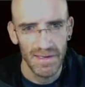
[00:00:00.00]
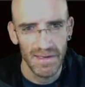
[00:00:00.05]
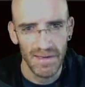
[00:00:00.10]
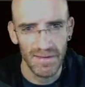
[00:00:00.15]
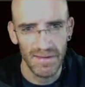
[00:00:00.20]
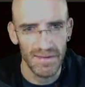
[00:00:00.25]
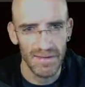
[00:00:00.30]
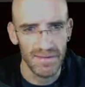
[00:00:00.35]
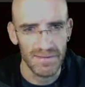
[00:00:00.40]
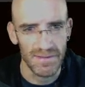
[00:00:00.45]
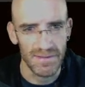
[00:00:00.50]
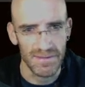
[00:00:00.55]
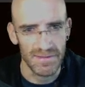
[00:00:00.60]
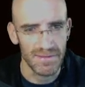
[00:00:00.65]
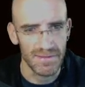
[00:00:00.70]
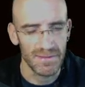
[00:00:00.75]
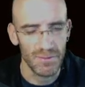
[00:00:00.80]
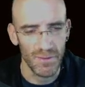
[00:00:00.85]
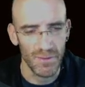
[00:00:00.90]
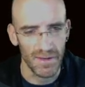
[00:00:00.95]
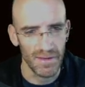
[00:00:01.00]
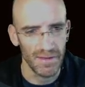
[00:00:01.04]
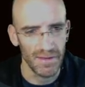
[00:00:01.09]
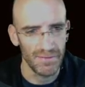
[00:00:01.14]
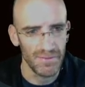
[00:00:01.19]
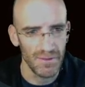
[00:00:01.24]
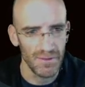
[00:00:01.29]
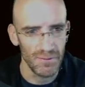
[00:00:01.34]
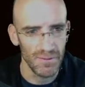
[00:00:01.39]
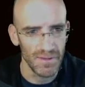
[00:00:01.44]
It's just quick enough
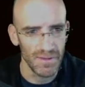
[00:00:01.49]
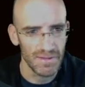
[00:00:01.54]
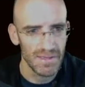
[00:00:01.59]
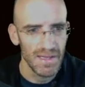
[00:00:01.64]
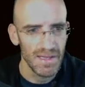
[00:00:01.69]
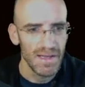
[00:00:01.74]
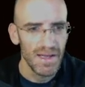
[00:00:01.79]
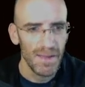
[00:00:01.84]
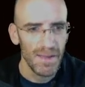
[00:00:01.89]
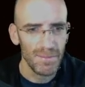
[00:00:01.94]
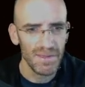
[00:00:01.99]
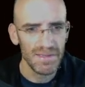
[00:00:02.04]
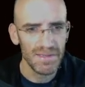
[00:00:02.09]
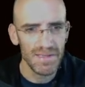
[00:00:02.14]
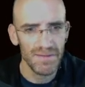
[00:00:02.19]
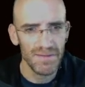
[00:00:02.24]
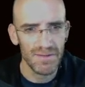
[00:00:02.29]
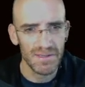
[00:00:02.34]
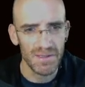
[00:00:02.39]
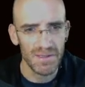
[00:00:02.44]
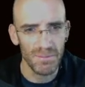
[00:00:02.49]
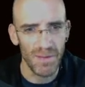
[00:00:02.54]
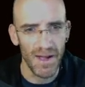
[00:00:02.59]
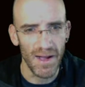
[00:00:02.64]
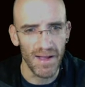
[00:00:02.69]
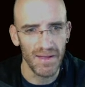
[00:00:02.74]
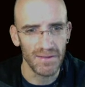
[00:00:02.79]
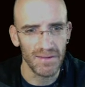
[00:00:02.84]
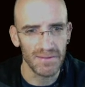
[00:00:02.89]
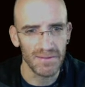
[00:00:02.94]
to do this. I'm going to see if this
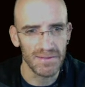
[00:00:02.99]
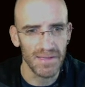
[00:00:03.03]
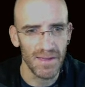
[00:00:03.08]
compiles.